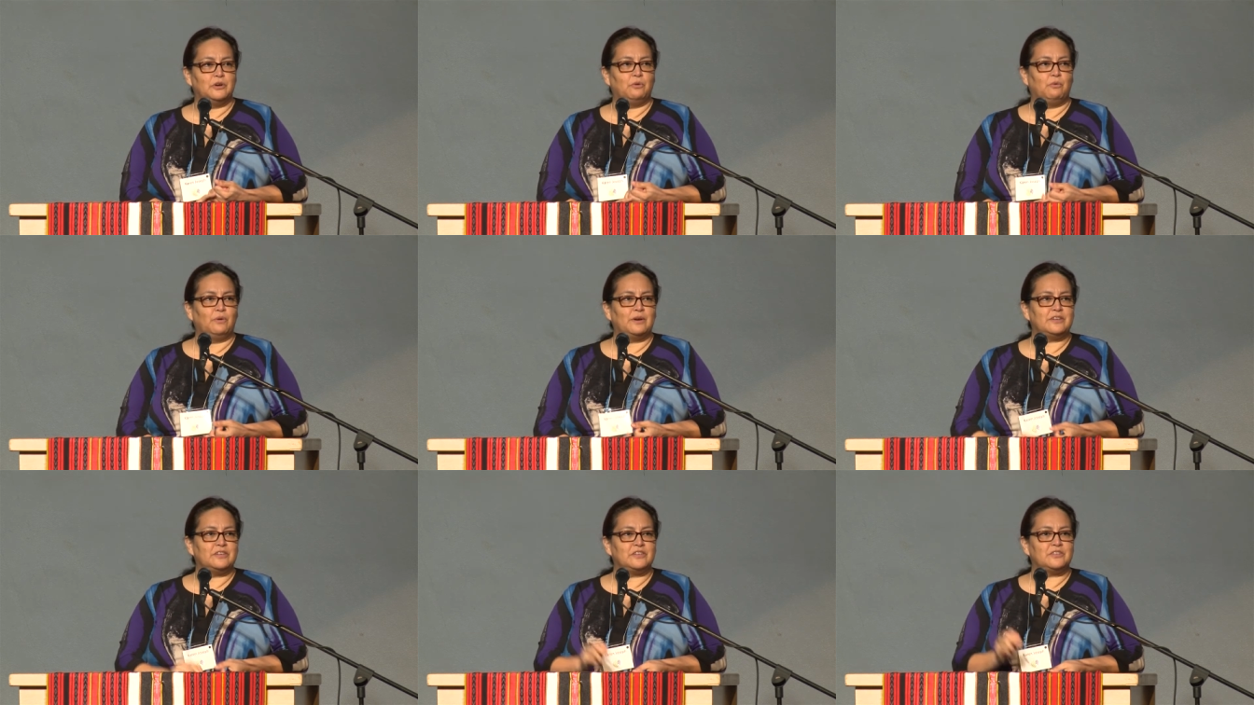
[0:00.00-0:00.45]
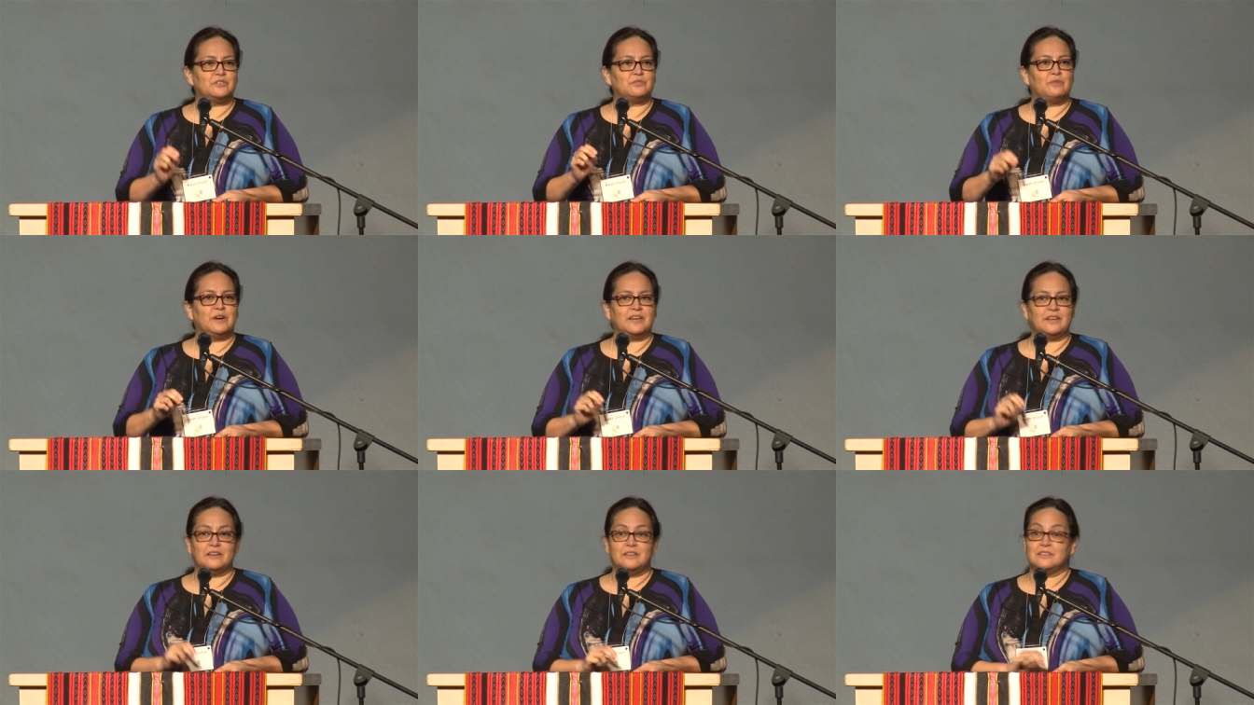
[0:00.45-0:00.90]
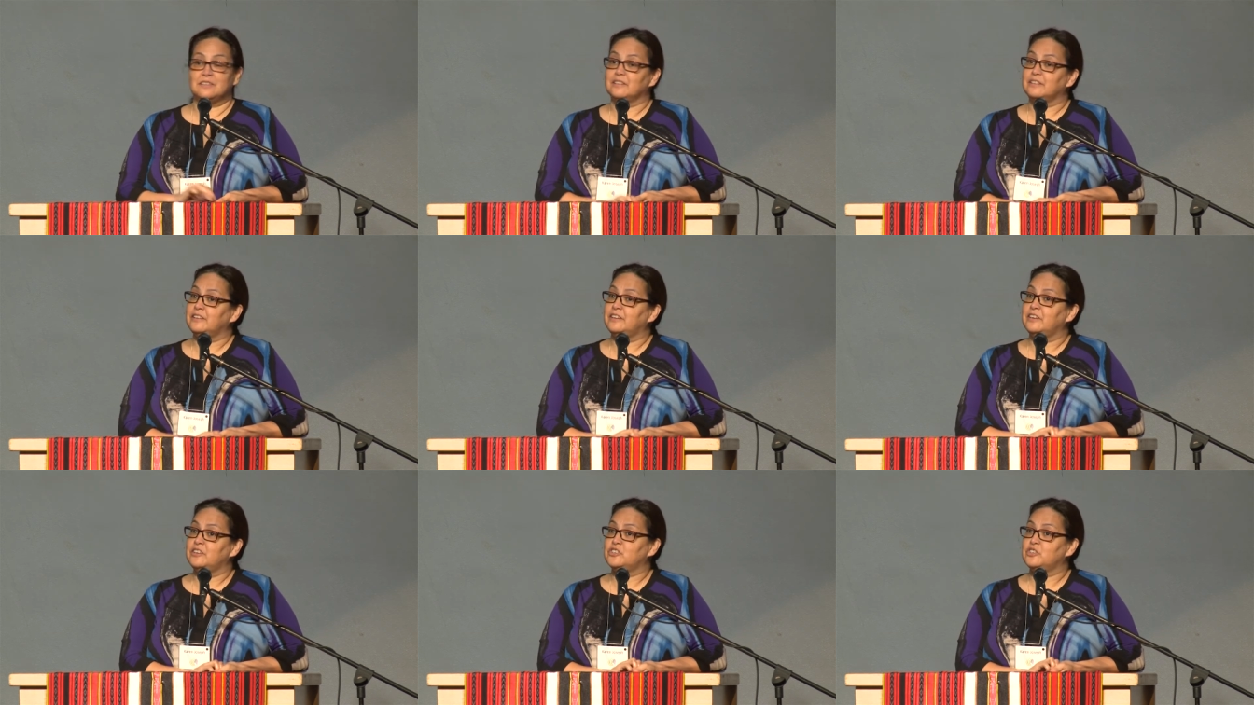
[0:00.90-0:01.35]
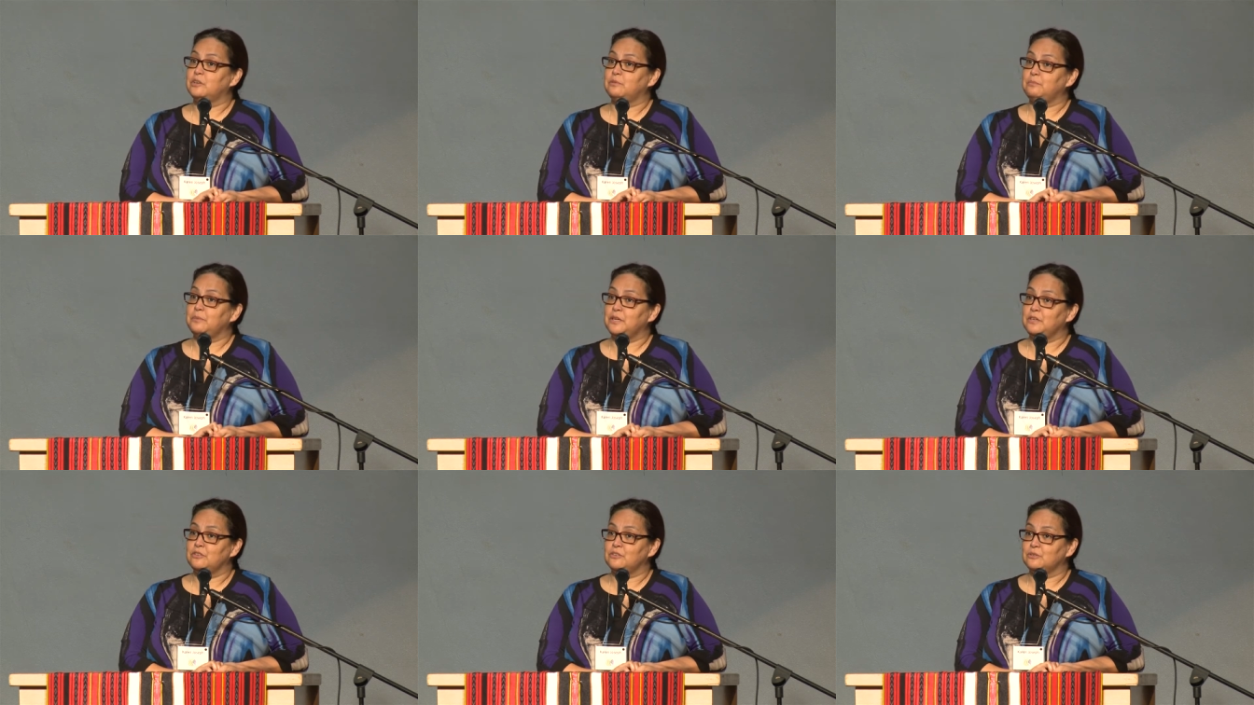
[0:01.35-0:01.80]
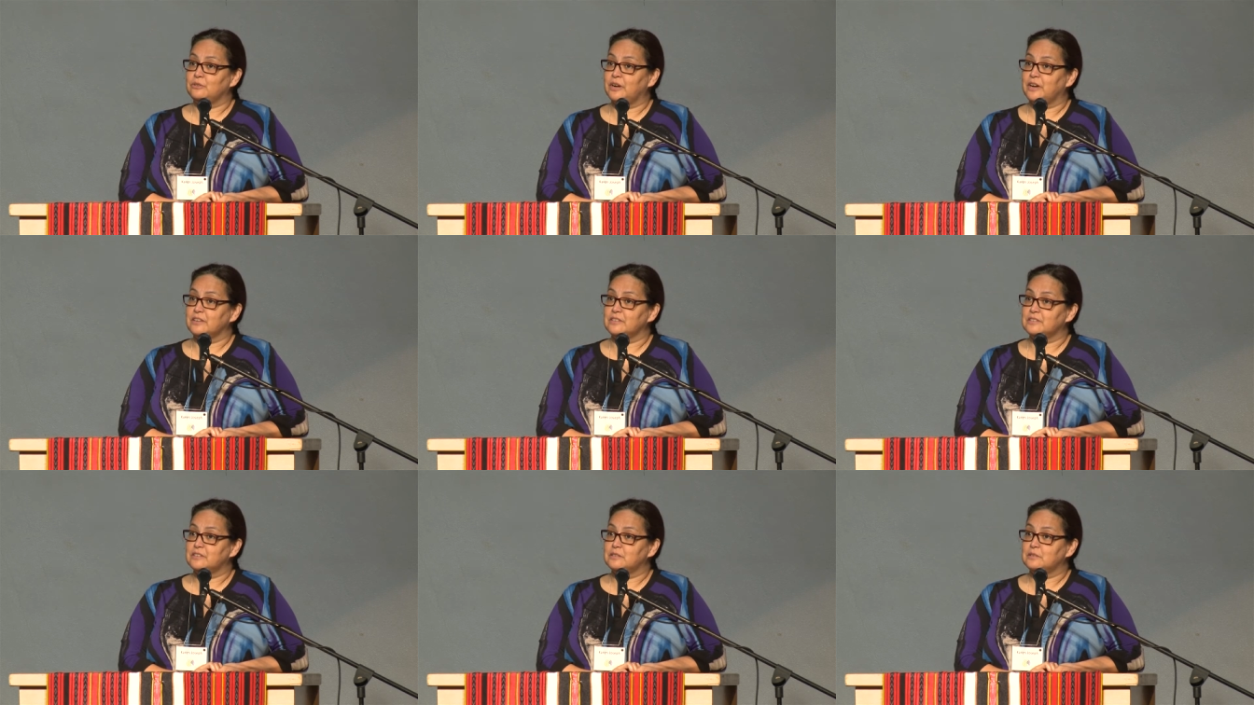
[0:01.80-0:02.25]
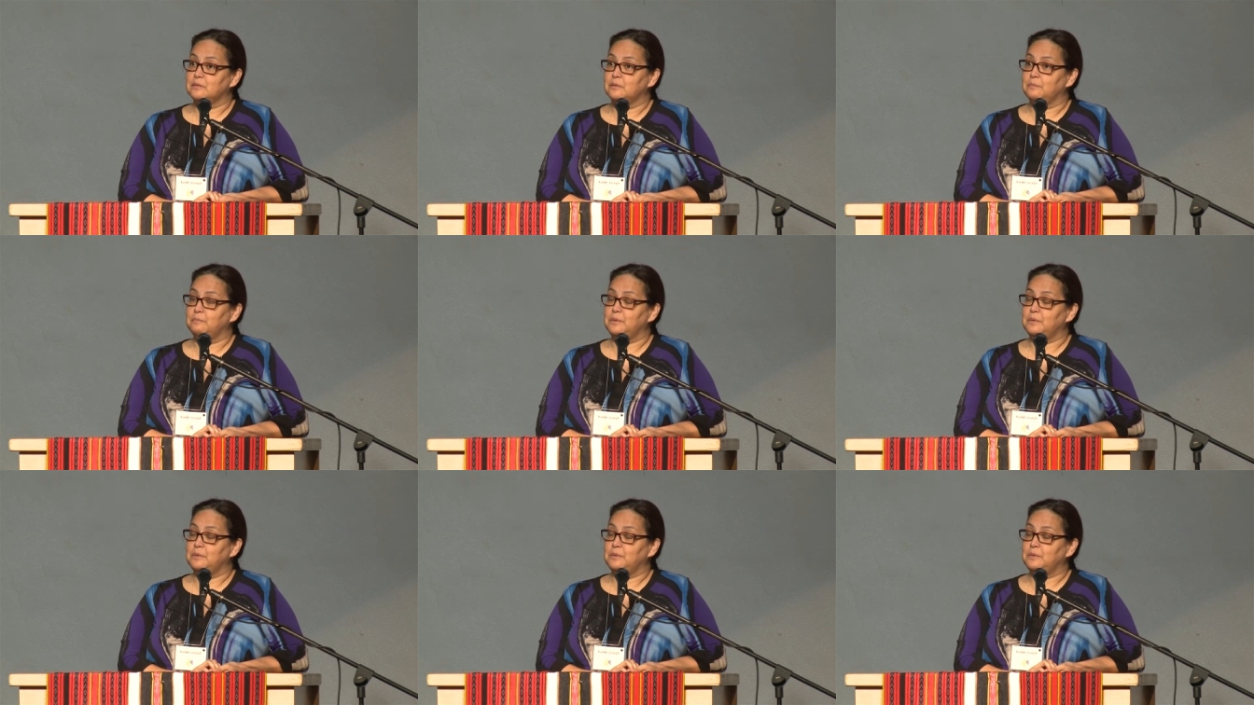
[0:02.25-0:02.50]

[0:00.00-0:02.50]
what does reconciliation mean to us?